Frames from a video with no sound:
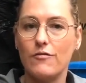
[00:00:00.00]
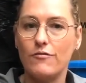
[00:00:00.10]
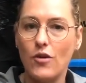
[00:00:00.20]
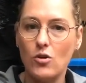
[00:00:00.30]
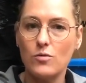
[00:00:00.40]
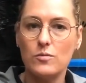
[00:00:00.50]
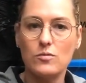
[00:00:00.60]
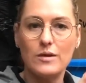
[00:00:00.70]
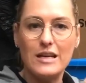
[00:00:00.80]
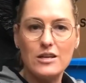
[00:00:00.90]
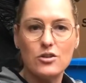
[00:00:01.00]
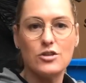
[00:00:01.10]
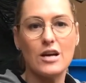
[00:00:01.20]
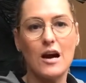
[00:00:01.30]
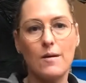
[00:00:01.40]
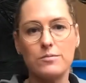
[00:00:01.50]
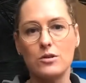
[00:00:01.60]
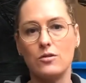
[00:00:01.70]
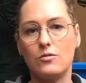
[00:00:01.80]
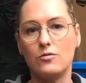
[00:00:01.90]
foldable into tubs,
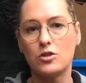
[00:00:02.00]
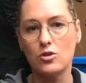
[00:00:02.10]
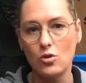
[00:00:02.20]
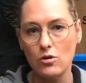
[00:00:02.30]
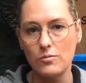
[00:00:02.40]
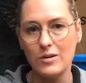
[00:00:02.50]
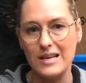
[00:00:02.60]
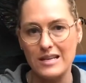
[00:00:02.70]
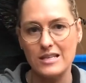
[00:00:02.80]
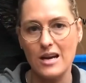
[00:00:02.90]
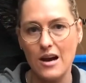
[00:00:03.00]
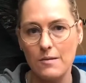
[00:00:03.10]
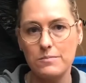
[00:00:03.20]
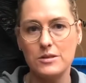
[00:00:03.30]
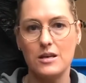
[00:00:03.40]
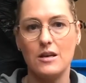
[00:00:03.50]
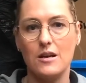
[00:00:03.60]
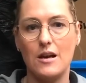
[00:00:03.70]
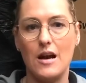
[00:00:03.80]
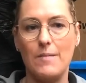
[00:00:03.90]
storable in tubs,
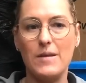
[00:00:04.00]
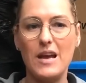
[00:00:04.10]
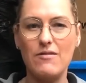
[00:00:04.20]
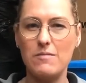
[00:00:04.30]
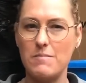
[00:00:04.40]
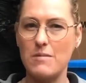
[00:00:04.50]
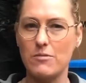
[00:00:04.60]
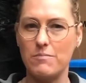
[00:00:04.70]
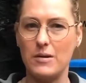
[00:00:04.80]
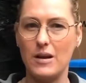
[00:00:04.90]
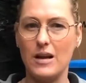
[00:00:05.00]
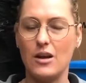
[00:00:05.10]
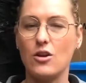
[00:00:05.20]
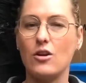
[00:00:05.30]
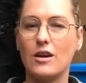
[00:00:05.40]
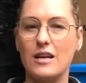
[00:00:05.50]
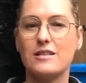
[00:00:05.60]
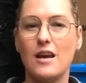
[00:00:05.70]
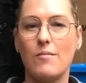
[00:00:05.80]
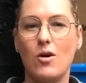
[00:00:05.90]
even memorabilia. You know, kids
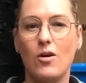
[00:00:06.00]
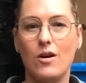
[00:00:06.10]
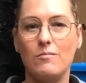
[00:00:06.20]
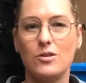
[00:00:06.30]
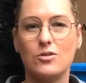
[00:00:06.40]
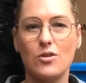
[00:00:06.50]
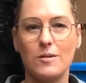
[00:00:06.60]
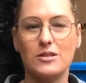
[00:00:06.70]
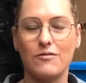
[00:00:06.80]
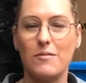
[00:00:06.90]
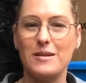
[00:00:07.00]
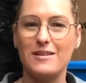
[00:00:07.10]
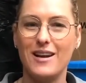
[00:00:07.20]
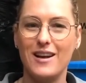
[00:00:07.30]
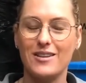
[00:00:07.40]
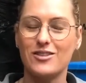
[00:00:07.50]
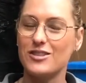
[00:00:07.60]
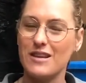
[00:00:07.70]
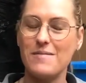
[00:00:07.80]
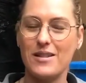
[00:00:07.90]
come home with so much stuff. I mean, just
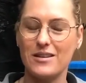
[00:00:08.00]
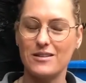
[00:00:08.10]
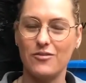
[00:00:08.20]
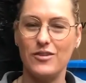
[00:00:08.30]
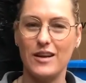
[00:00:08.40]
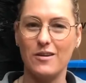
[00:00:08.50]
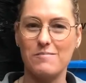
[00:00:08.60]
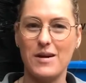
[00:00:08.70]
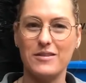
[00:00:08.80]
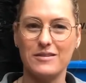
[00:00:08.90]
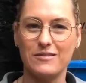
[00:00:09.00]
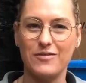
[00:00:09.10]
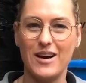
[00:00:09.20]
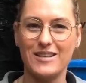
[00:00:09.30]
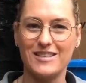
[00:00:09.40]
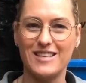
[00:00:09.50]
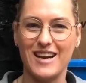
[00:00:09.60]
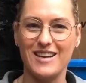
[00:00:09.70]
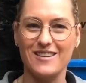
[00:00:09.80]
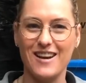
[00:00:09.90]
think about that stuff you get on Mother's and Father's
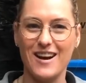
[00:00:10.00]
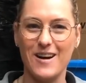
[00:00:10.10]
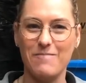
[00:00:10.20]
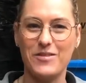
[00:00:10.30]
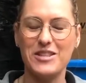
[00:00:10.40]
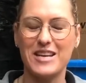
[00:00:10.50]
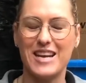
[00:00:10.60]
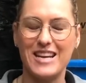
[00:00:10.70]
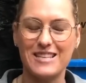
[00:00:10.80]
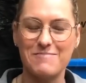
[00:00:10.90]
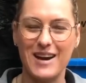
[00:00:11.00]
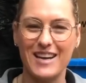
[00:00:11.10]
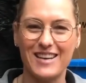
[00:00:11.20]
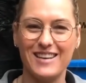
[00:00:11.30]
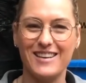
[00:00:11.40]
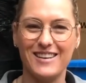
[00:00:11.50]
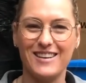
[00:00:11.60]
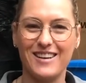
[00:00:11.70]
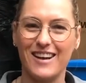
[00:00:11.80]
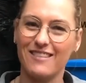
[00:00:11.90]
Day that the kids make.
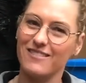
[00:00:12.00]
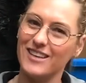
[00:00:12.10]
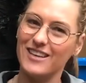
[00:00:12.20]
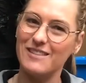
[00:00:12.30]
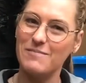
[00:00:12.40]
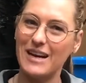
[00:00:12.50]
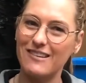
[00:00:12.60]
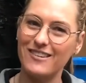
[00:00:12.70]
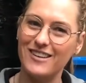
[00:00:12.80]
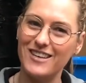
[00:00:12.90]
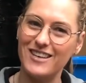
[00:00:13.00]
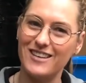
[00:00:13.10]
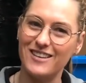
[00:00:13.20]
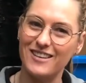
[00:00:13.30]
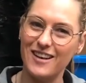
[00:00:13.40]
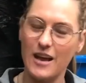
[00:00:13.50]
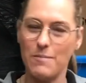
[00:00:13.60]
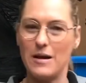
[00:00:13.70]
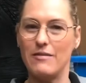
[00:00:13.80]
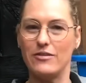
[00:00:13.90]
You're like, really? Macaroni? And I
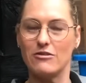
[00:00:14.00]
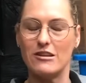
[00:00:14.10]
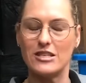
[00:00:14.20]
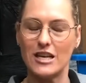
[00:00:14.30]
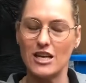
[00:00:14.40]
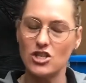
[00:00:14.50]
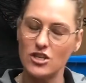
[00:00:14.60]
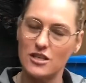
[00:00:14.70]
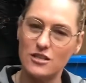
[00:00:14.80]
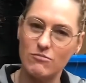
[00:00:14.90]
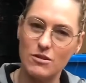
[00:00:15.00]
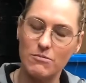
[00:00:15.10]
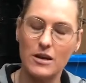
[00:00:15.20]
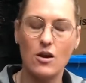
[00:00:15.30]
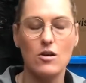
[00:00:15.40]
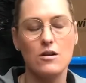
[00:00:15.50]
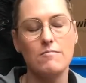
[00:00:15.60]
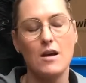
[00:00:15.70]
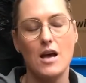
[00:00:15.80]
pay for your education and this is what you bring home?